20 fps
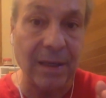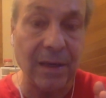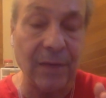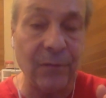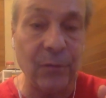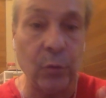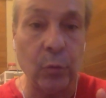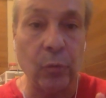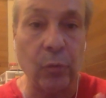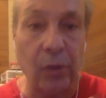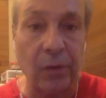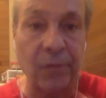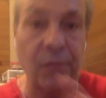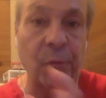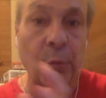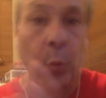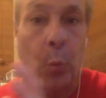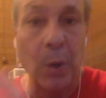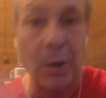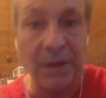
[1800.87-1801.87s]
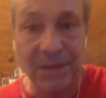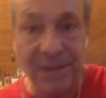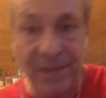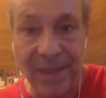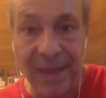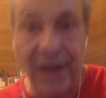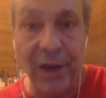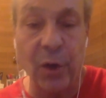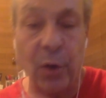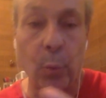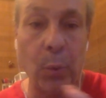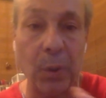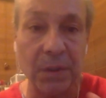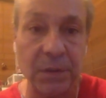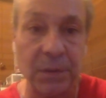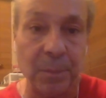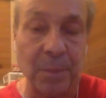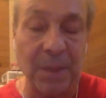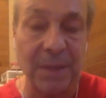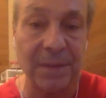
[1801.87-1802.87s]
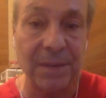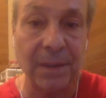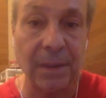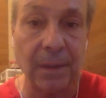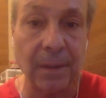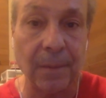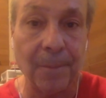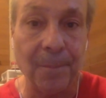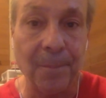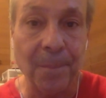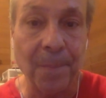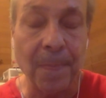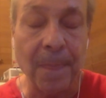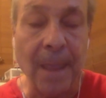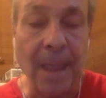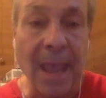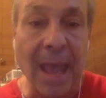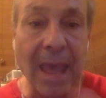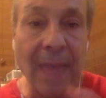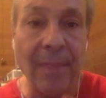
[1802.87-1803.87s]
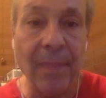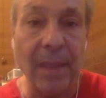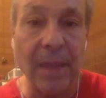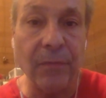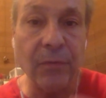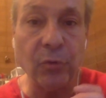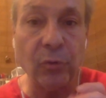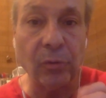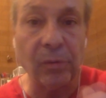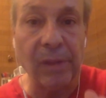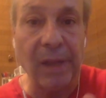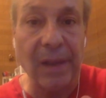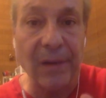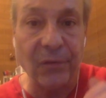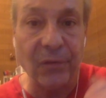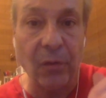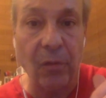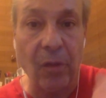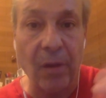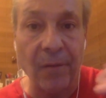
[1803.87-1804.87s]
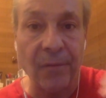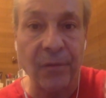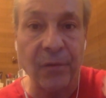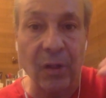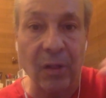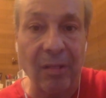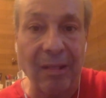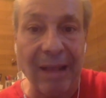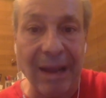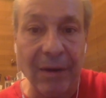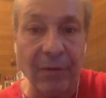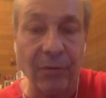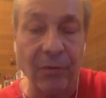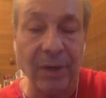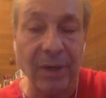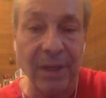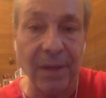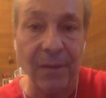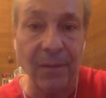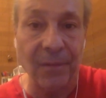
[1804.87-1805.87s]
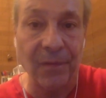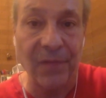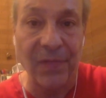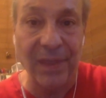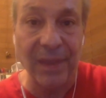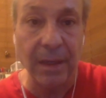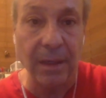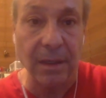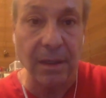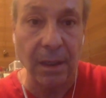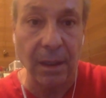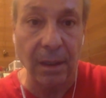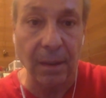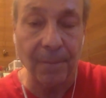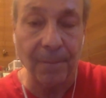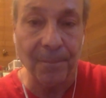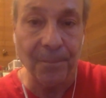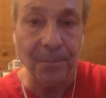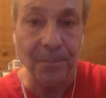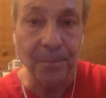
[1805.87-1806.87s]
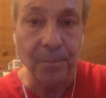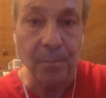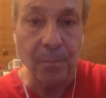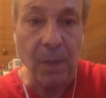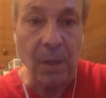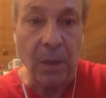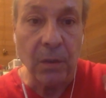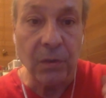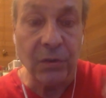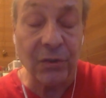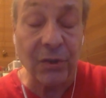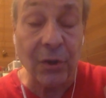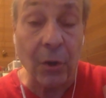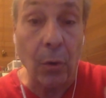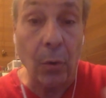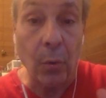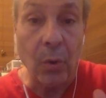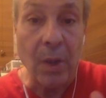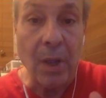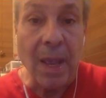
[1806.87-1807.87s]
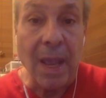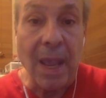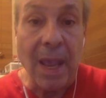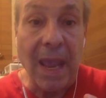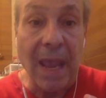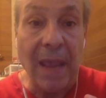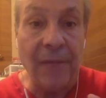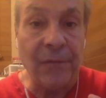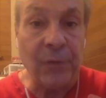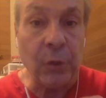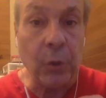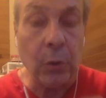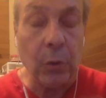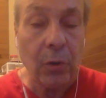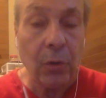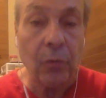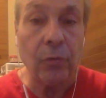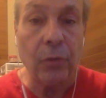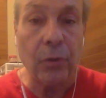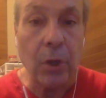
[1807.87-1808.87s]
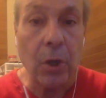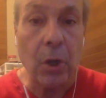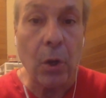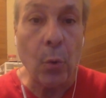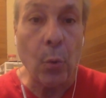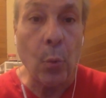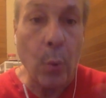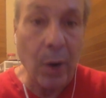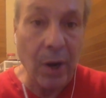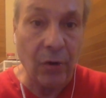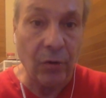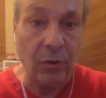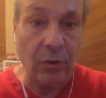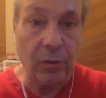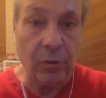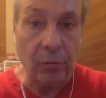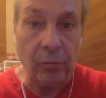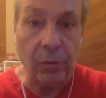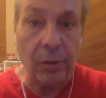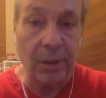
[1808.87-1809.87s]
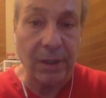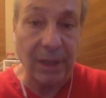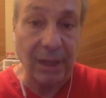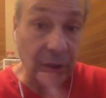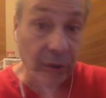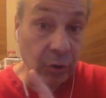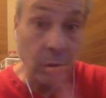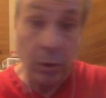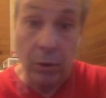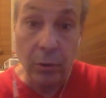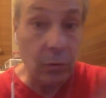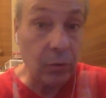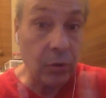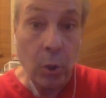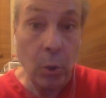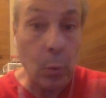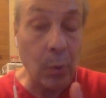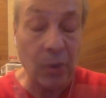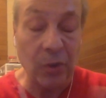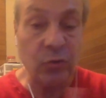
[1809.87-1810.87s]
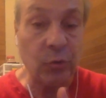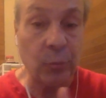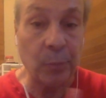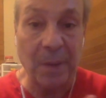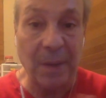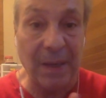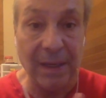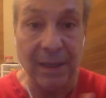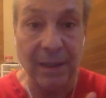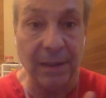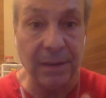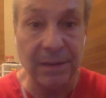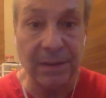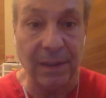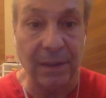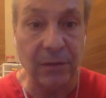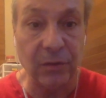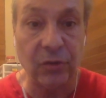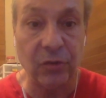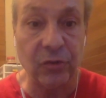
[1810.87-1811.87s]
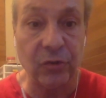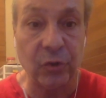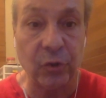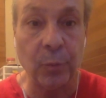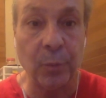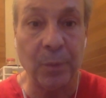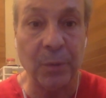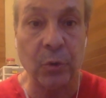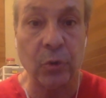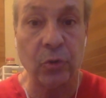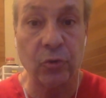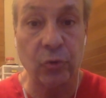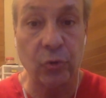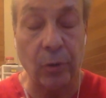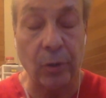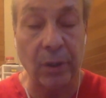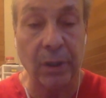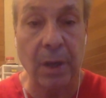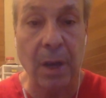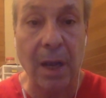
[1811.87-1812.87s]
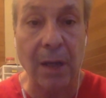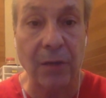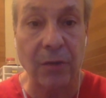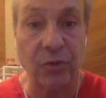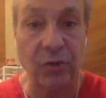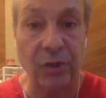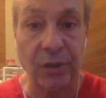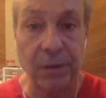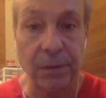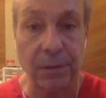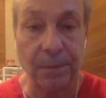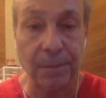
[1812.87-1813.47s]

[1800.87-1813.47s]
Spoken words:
you look for what's there, what's missing, and then your level of clarity of thinking. So if you don't know where you're looking, you don't know what you're paying attention to because you're unconscious,